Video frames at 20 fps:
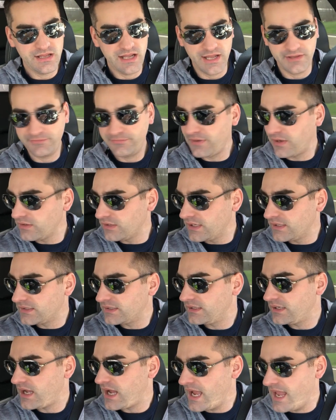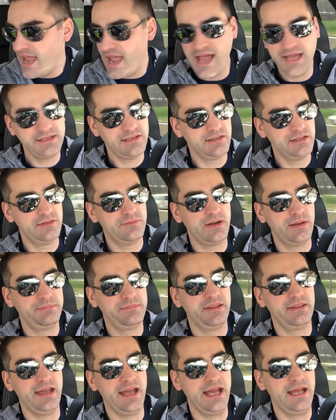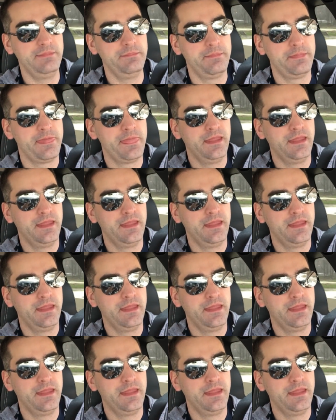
I felt like I had to live up to that